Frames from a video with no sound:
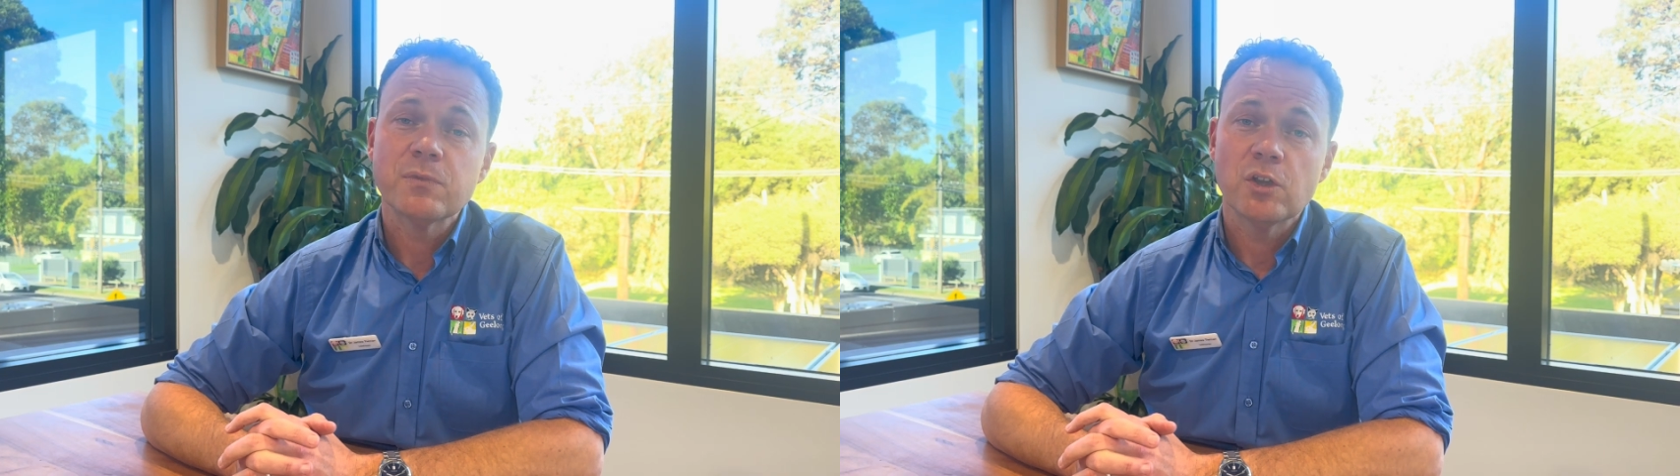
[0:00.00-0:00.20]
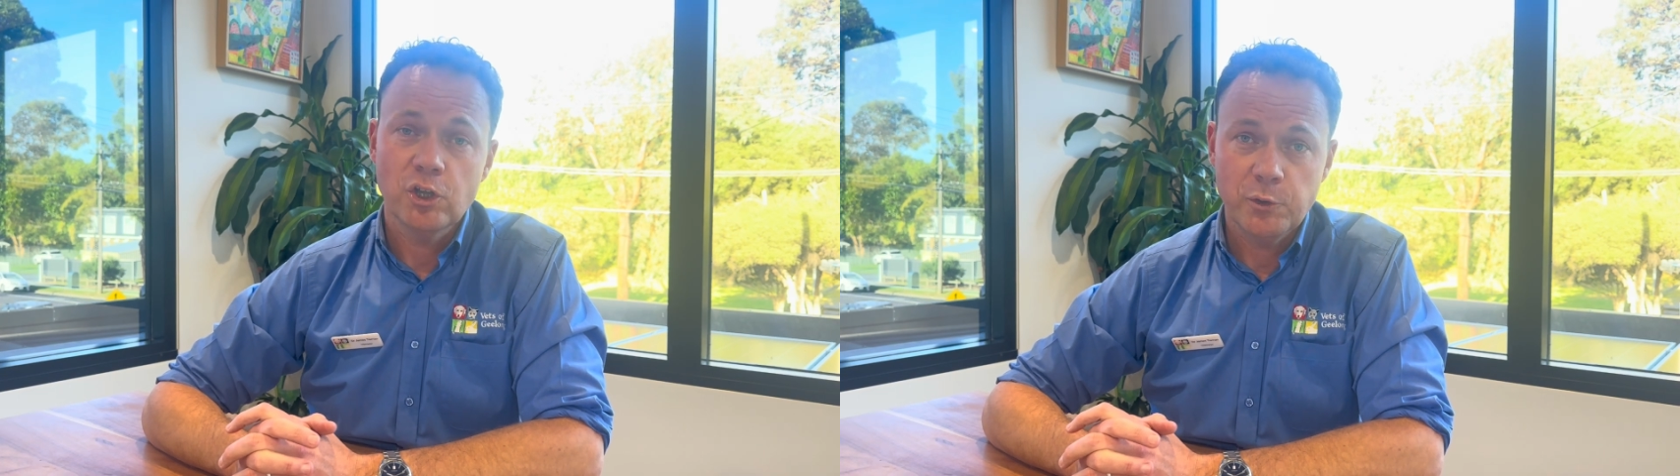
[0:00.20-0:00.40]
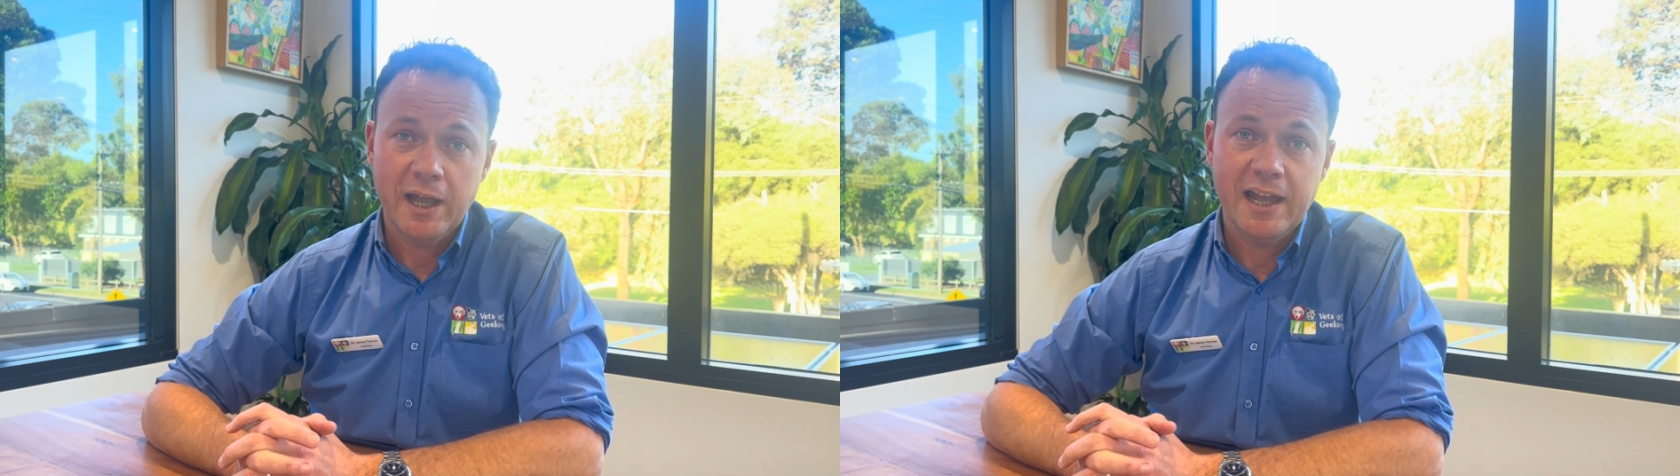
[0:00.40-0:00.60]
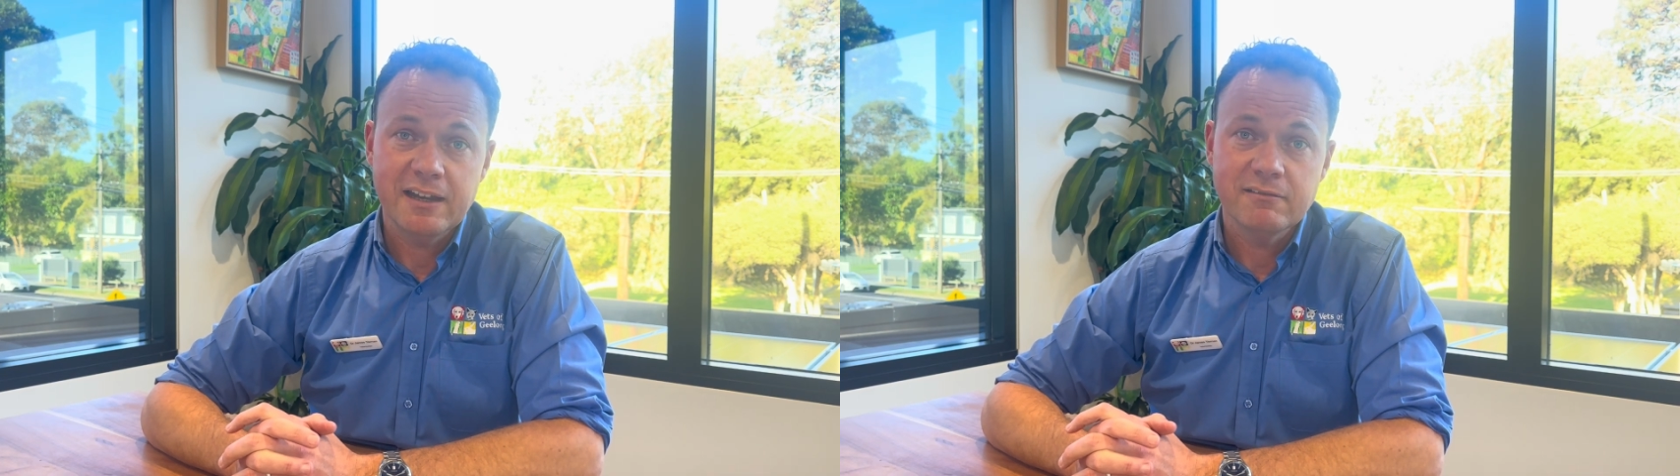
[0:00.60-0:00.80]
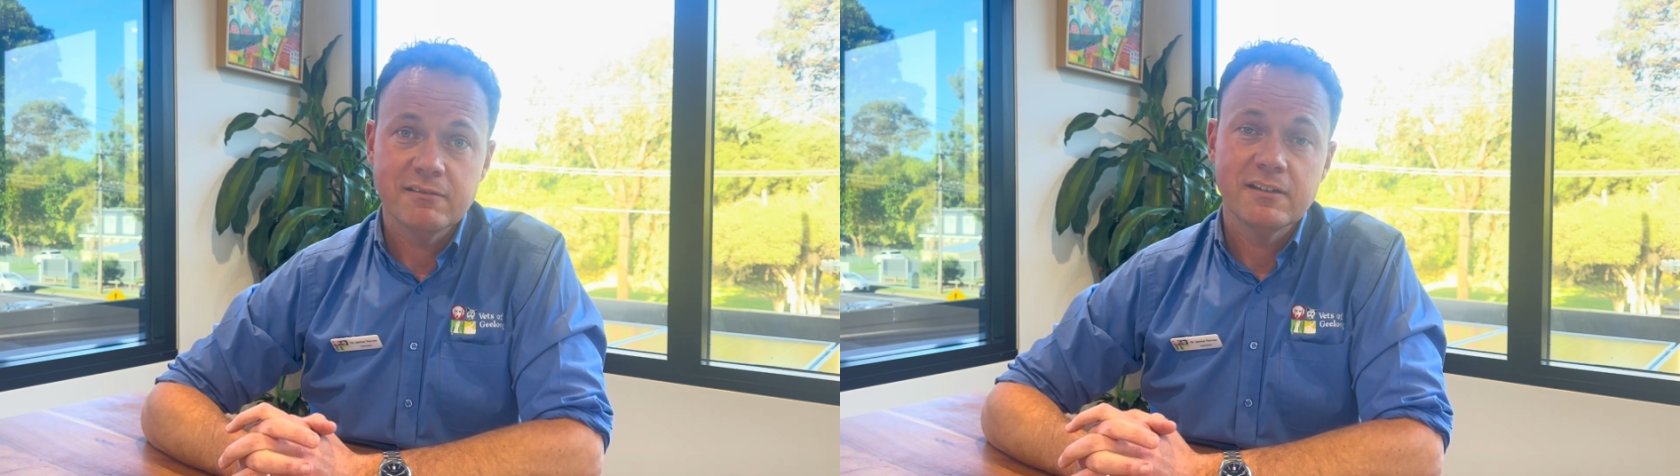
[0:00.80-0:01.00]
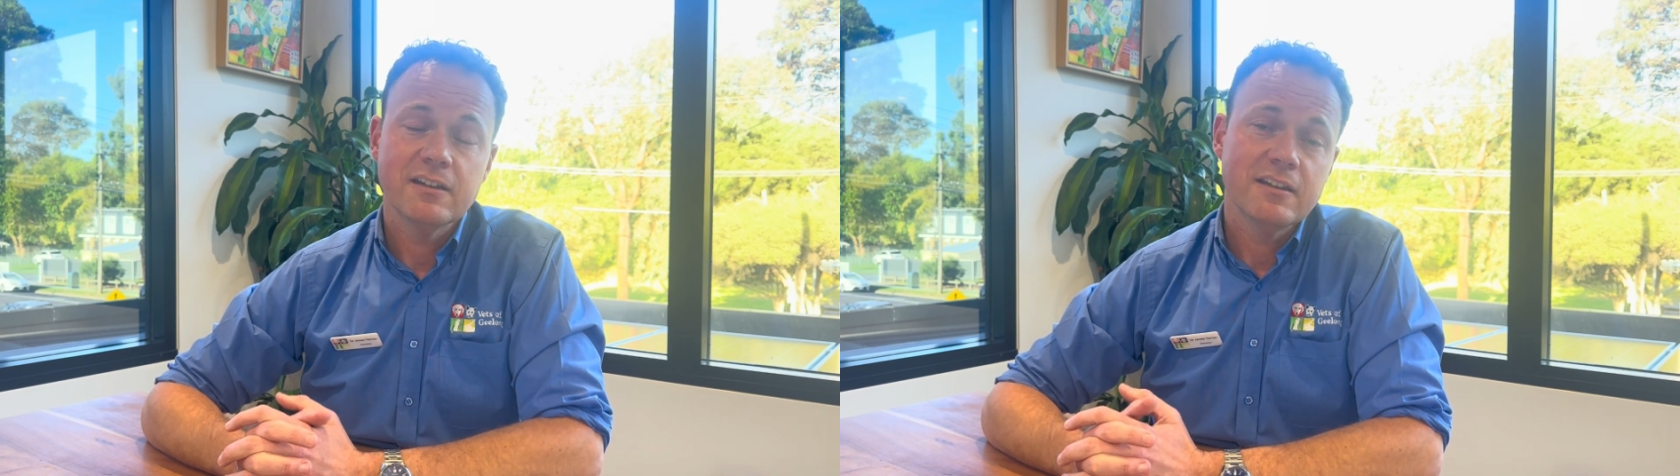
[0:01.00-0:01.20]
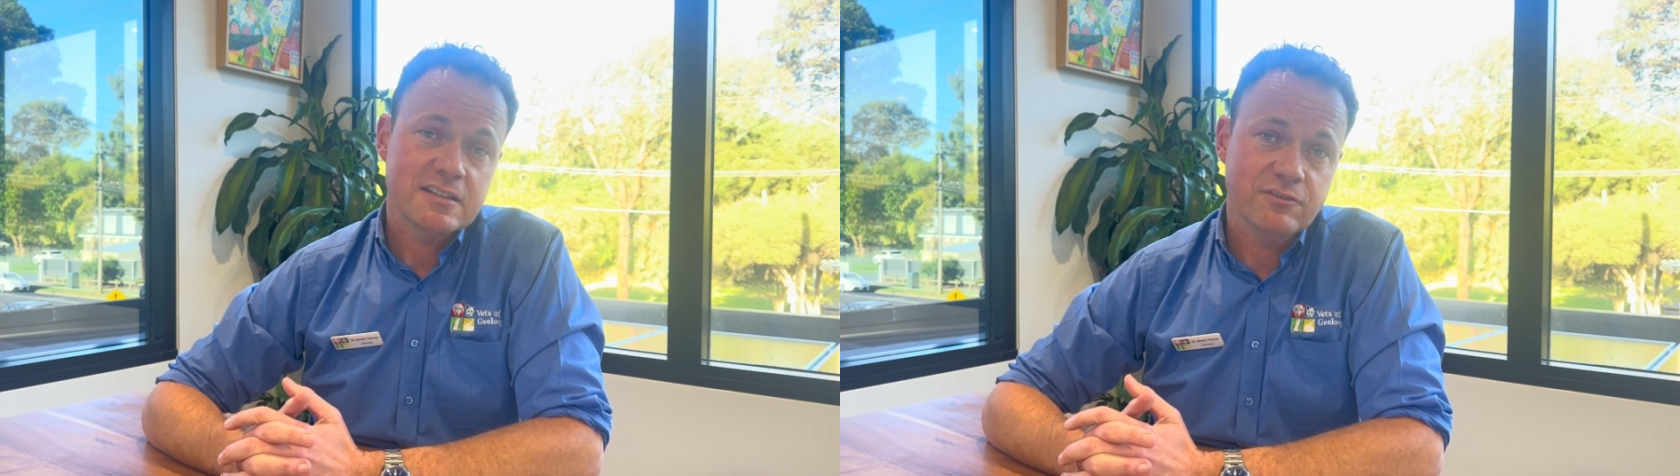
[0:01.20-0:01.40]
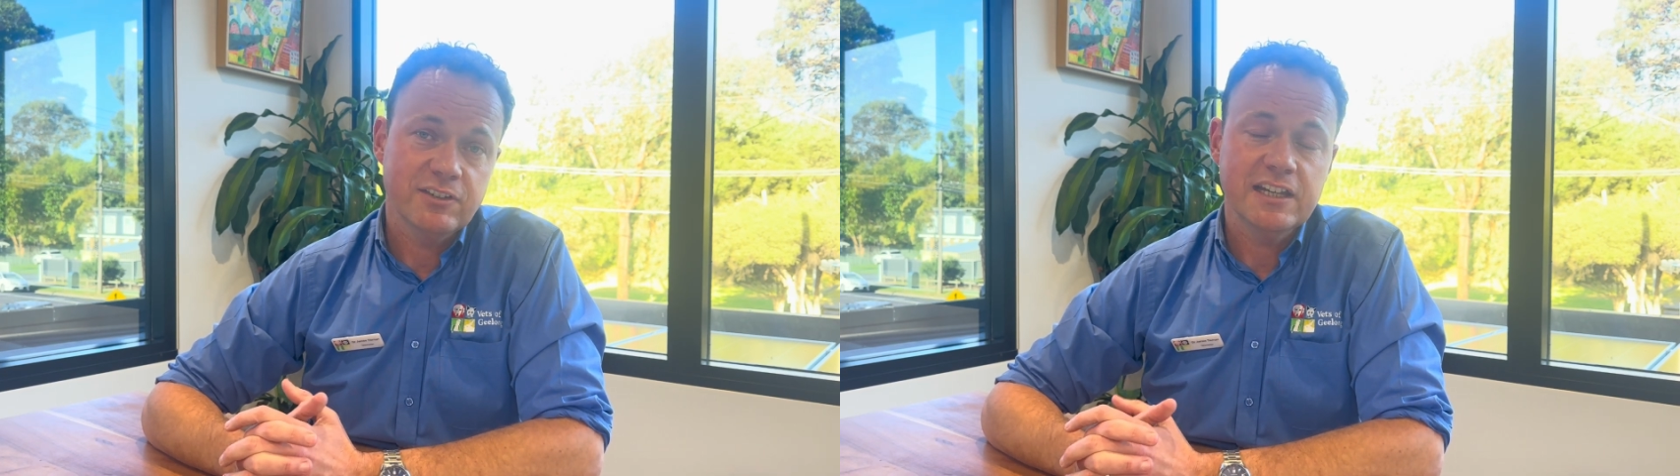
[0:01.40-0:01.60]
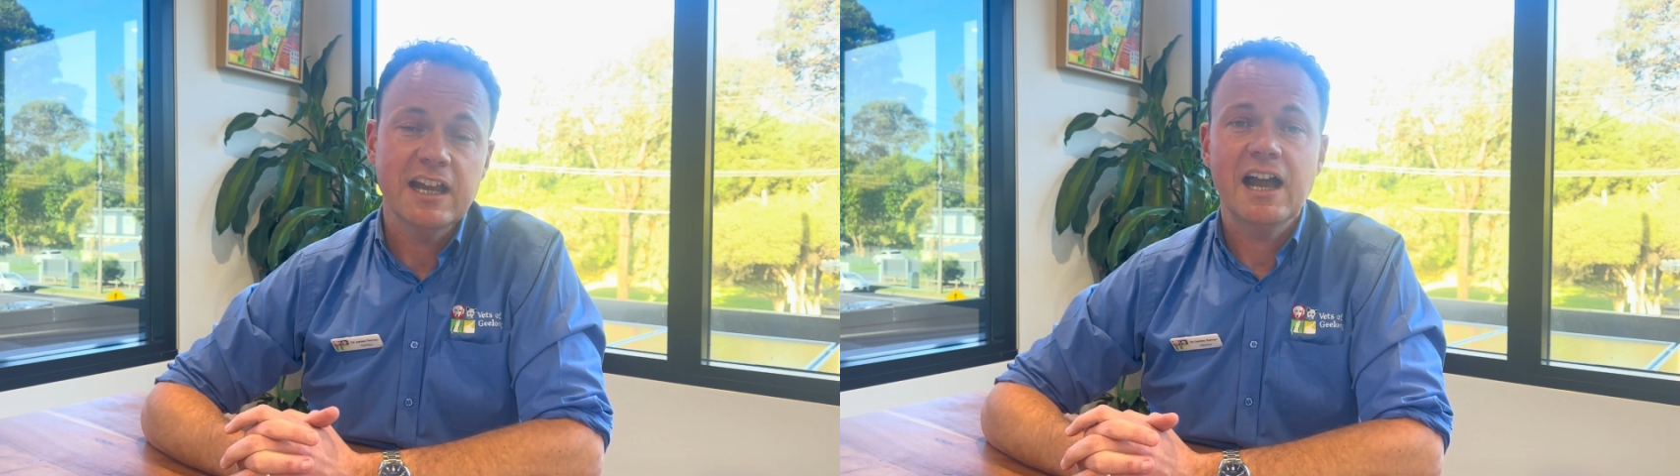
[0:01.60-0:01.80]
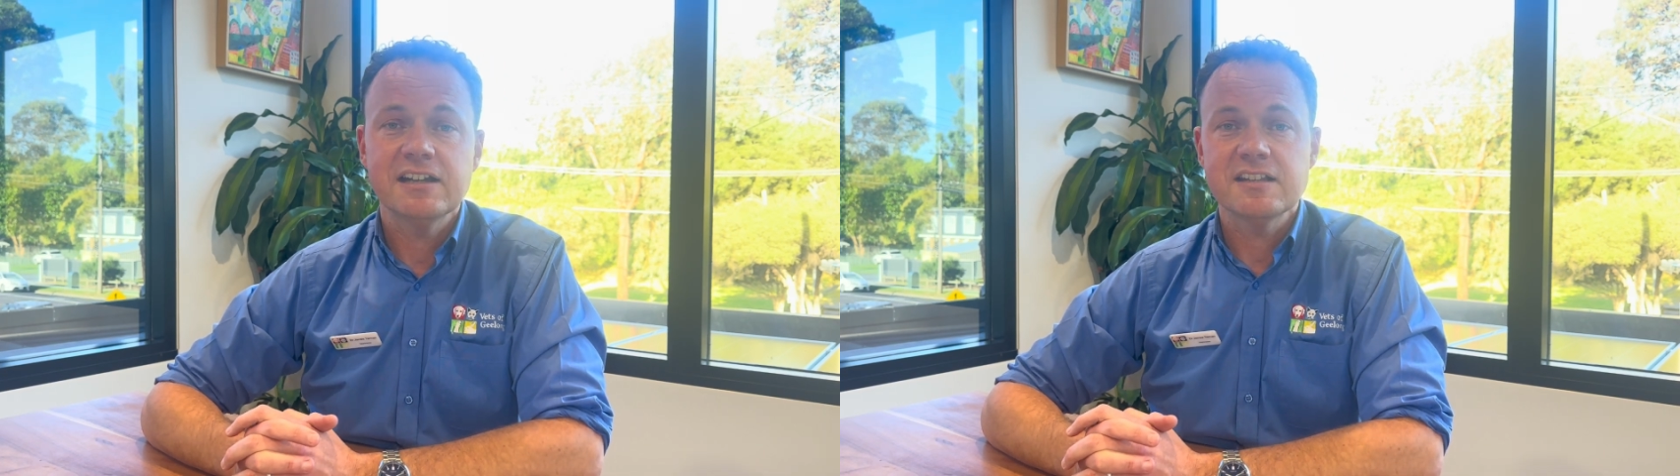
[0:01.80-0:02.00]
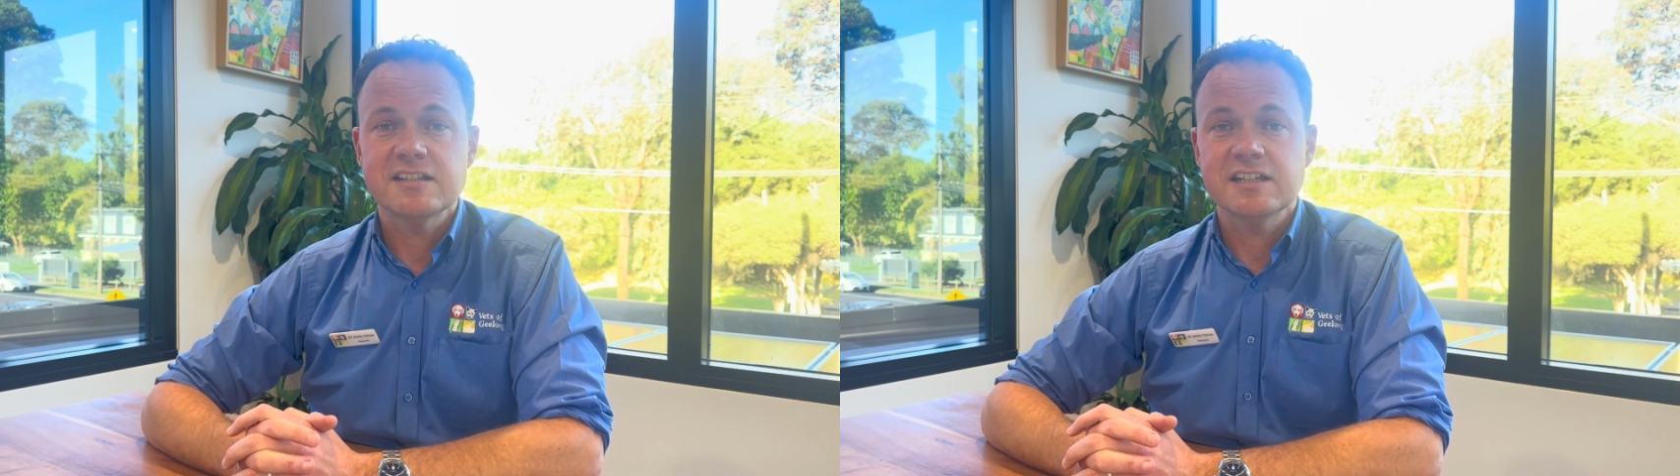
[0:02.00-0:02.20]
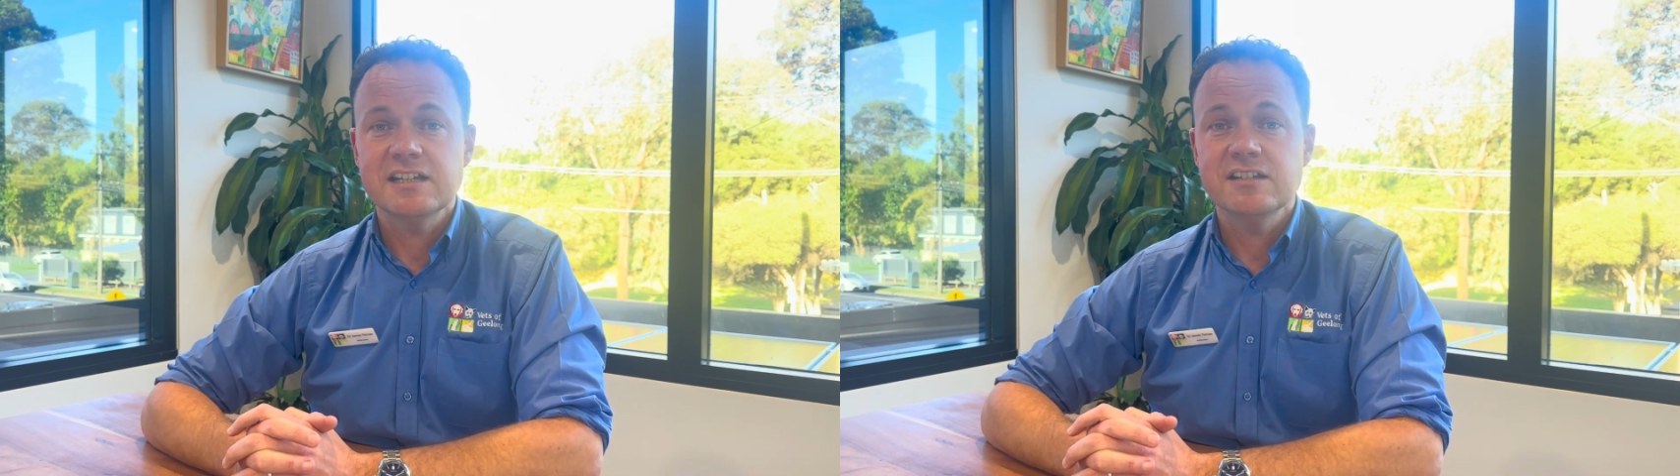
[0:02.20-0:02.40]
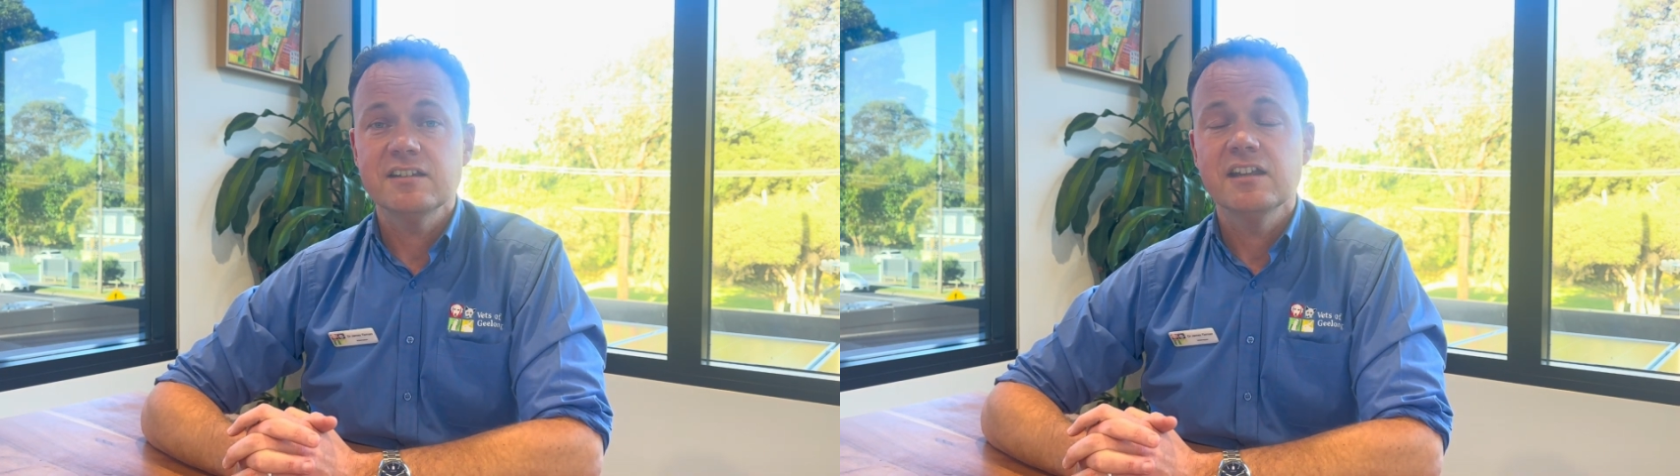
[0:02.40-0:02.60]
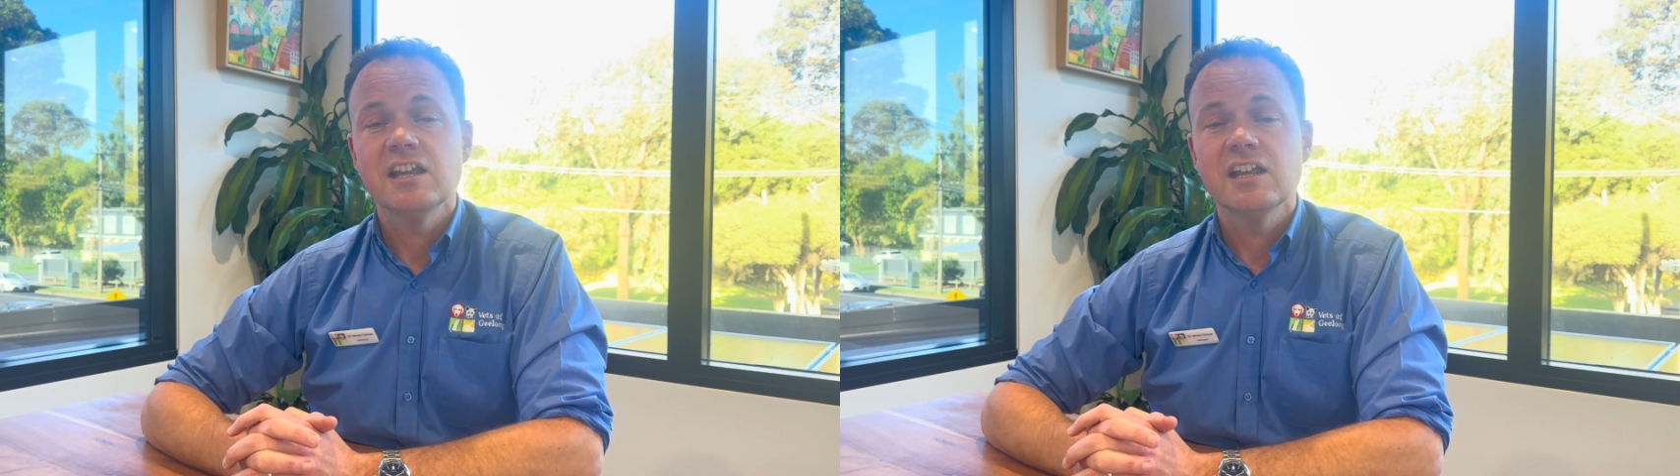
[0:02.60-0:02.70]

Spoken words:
who had severe heart disease,